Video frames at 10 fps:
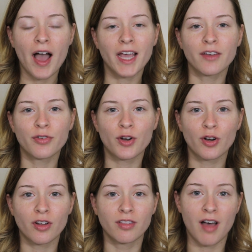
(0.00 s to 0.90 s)
I have
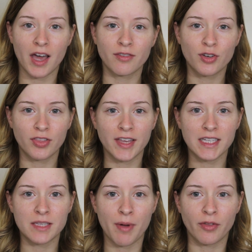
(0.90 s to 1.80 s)
heard a lot of good
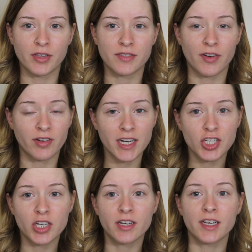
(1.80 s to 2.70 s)
things about this
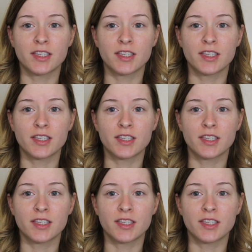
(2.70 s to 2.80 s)
foundation.